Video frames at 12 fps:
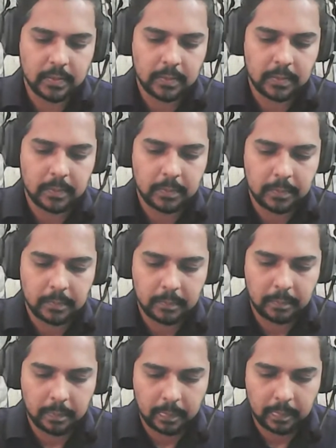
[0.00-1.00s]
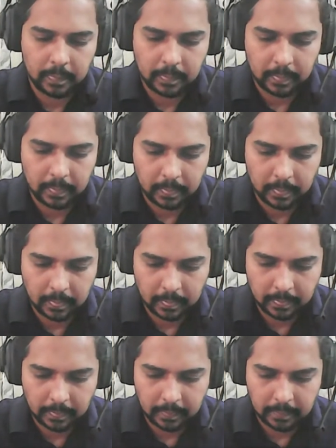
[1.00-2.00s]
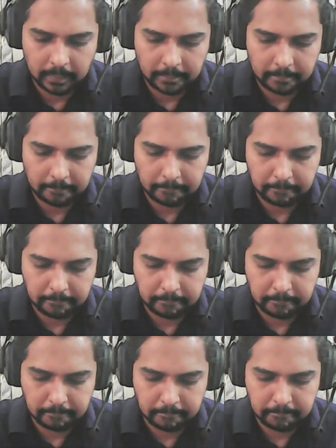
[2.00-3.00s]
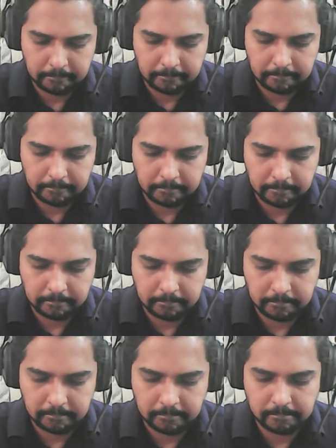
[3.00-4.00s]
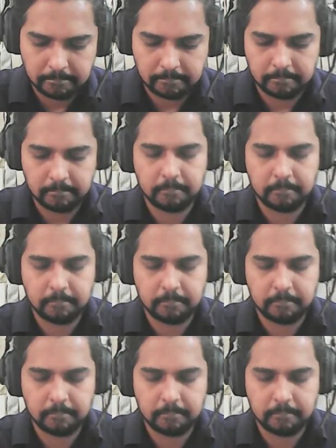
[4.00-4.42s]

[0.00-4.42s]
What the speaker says: Nothing is said.